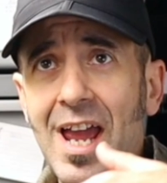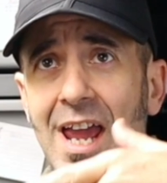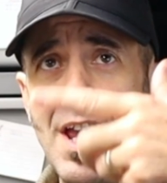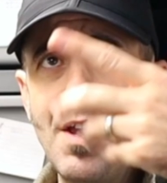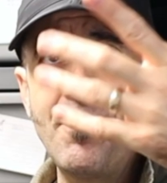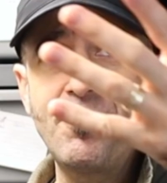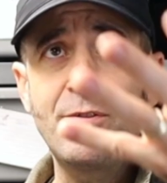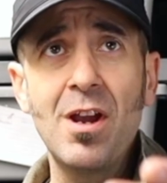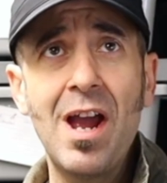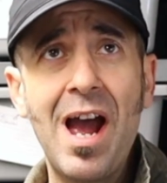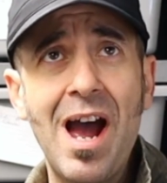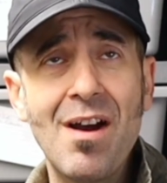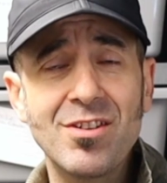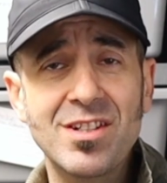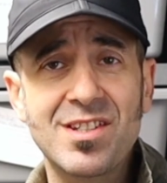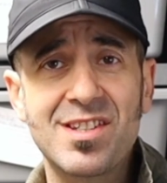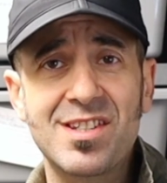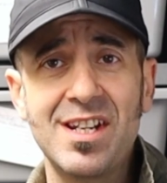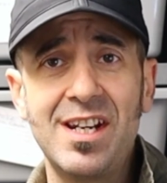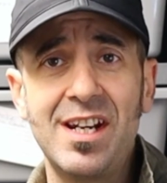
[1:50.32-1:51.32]
If you
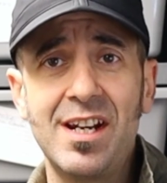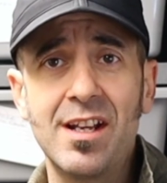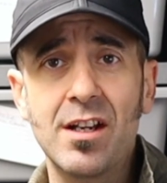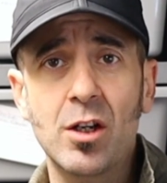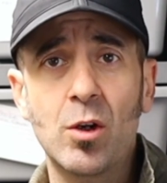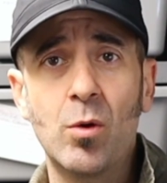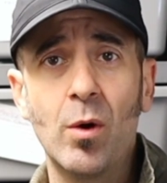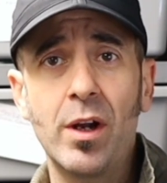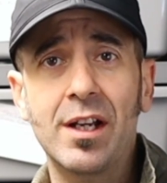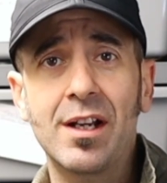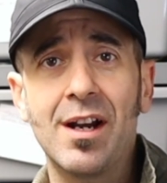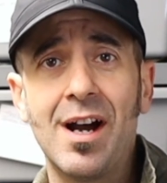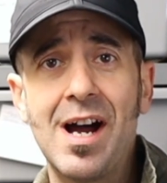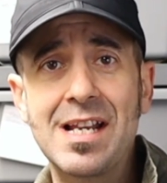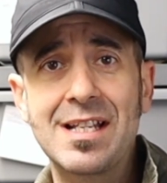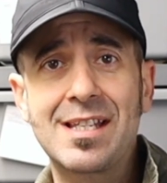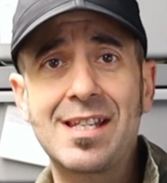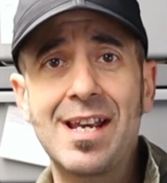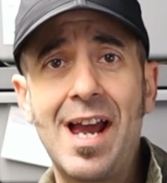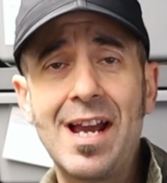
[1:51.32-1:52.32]
haven't seen it, quick
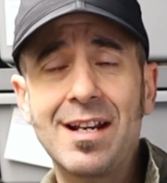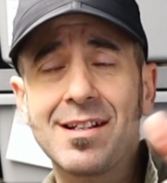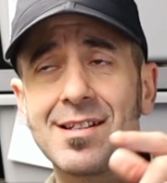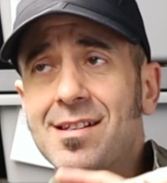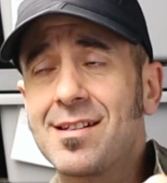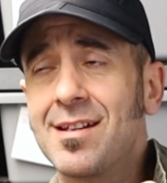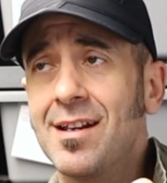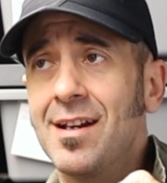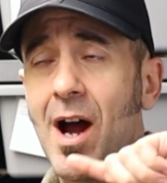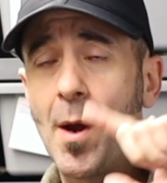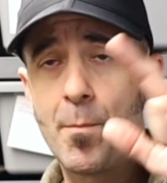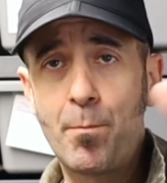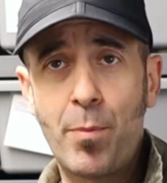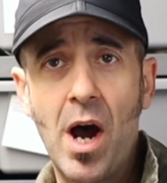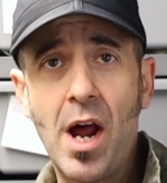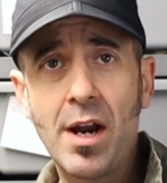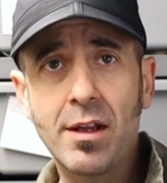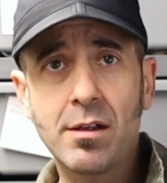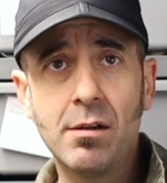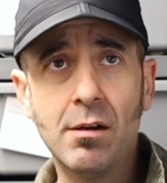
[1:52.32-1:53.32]
context. I
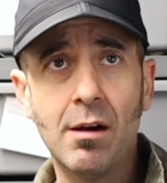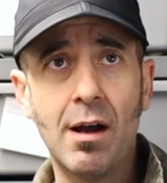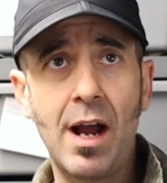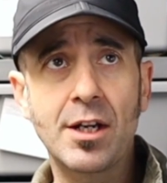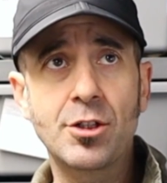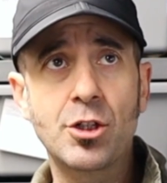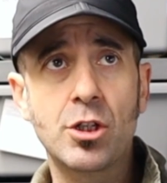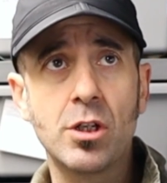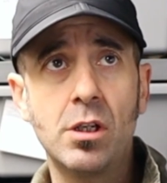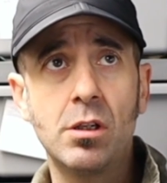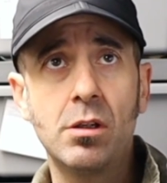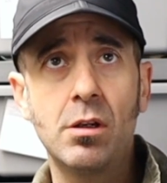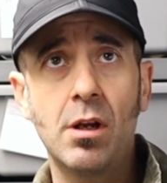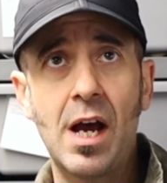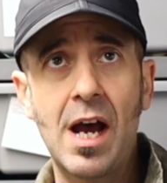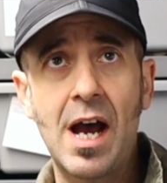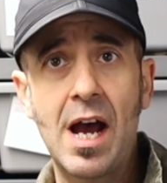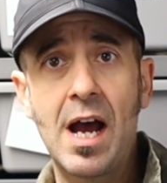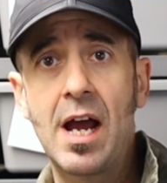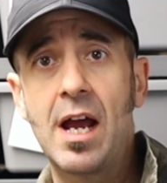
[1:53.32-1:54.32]
bought a collection.
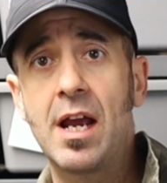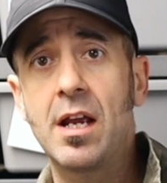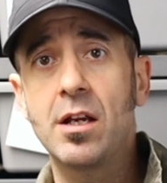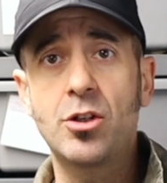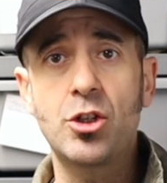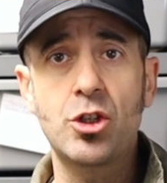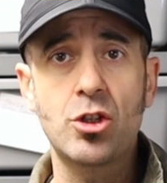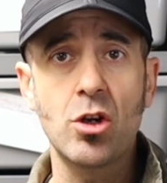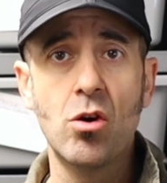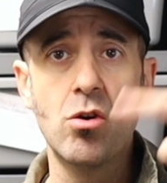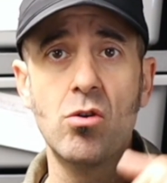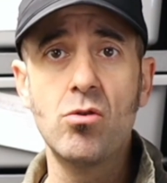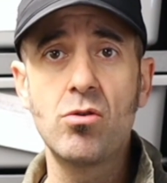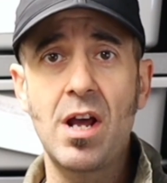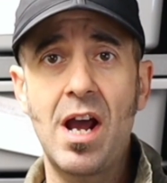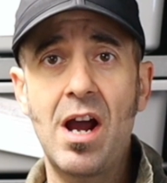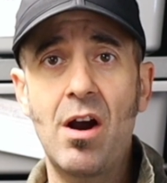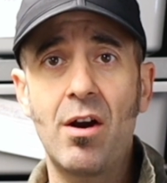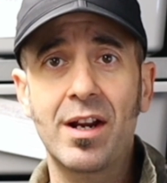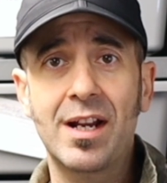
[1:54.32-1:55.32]
I showed
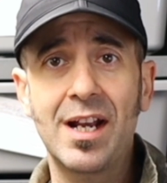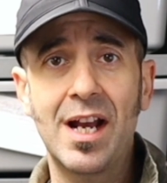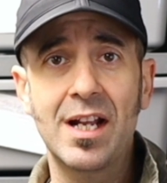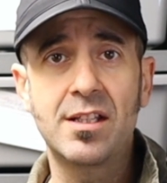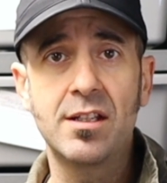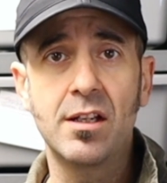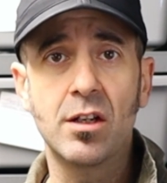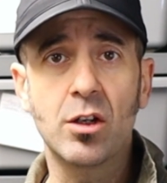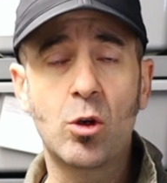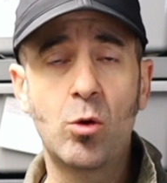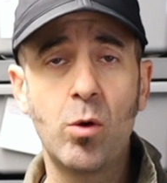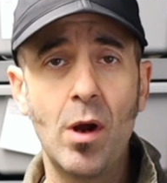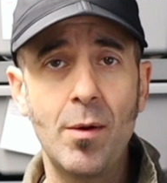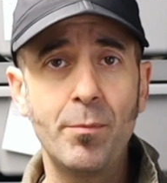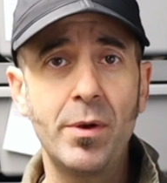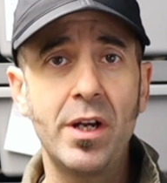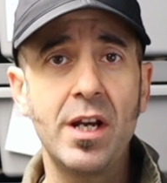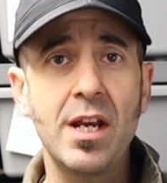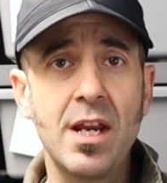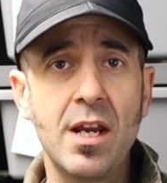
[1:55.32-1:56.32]
how I got the
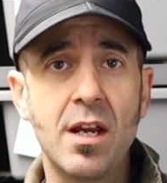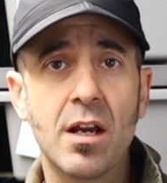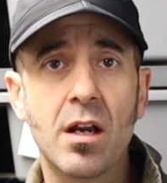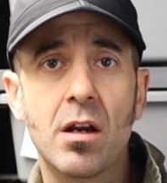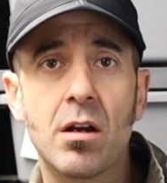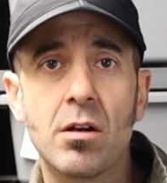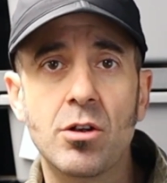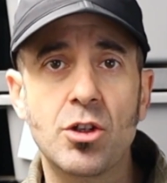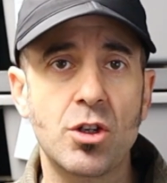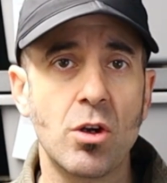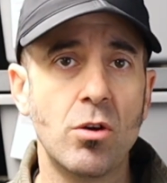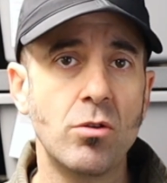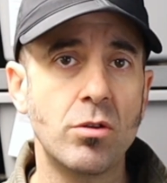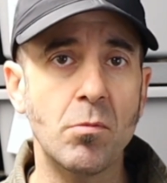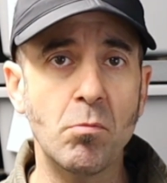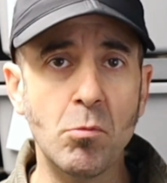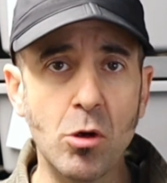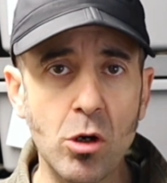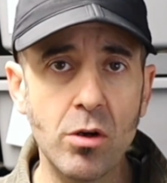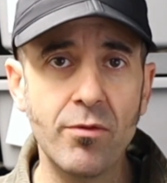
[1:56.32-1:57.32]
equipment here, showed
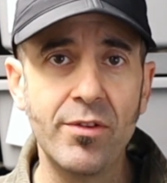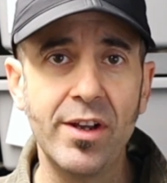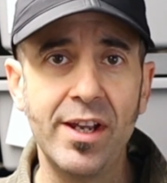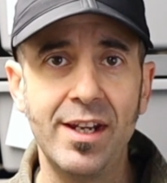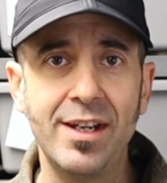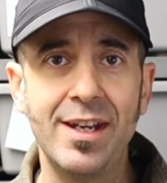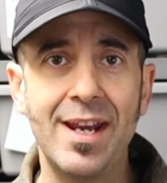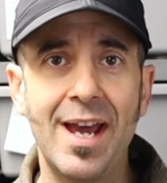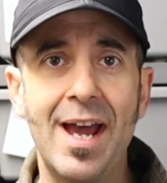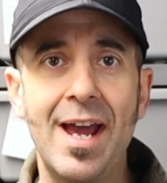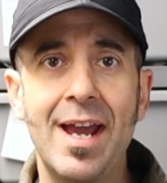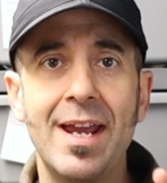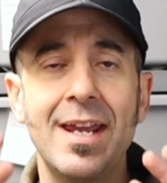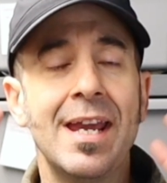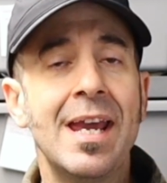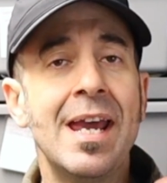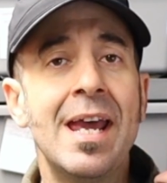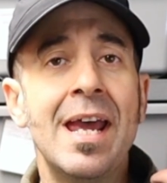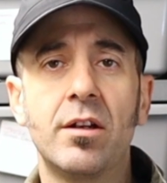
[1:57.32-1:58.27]
the move-in day.